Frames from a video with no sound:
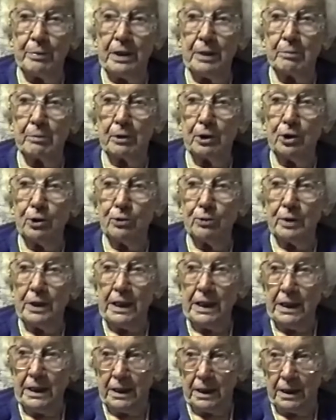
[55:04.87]
people who
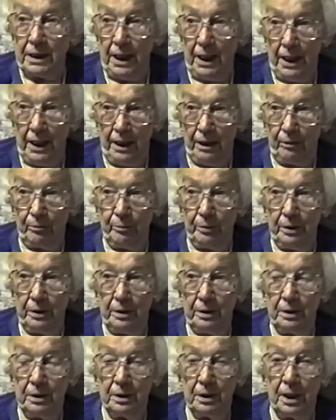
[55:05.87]
needed help,
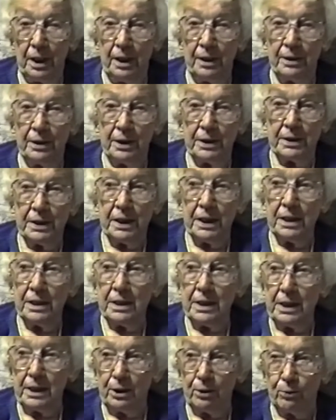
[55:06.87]
and they
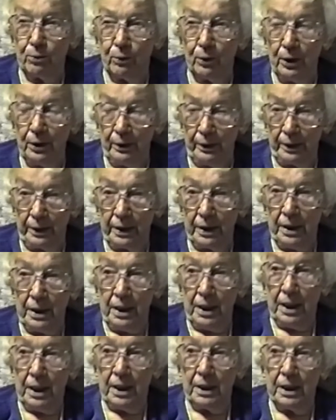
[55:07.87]
needed work,
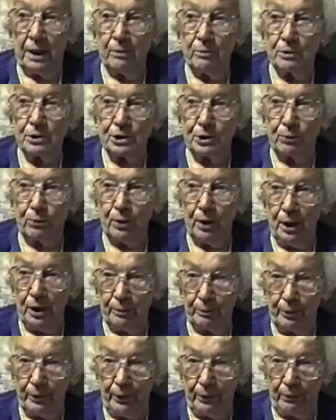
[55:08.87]
and it was a
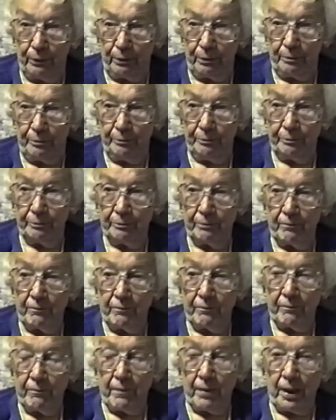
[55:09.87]
work program,
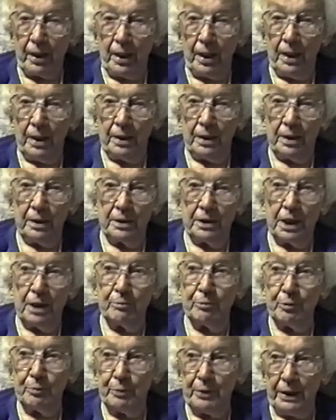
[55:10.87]
and the
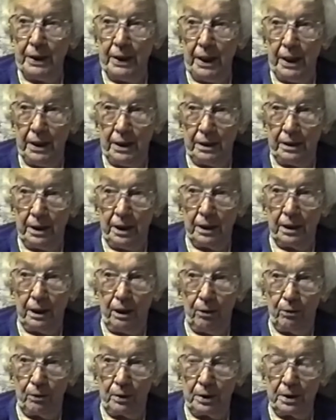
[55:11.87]
WPA they
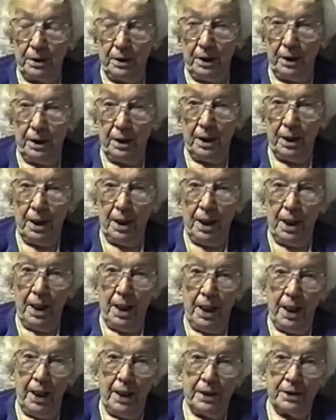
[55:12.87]
called it.
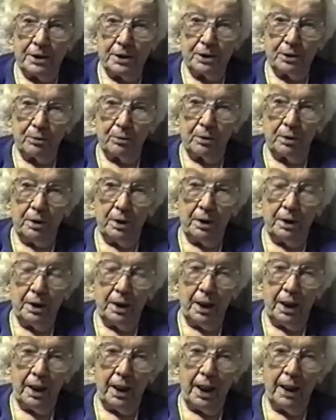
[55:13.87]
And so
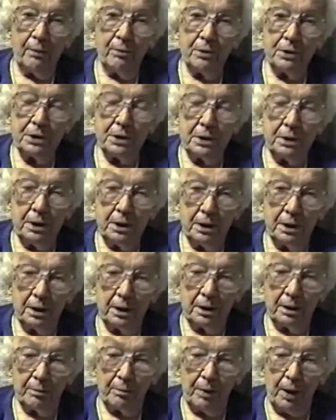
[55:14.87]
I was
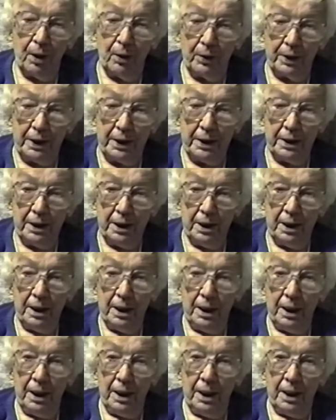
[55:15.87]
appointed
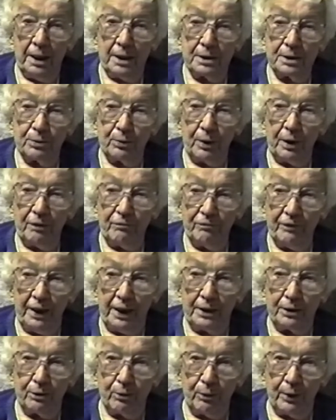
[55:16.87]
as
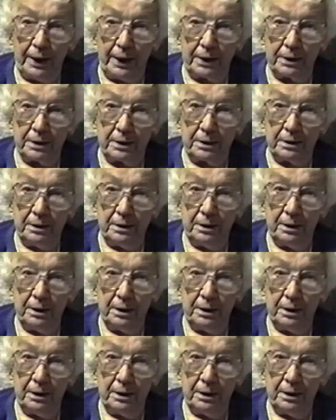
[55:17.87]
welfare director,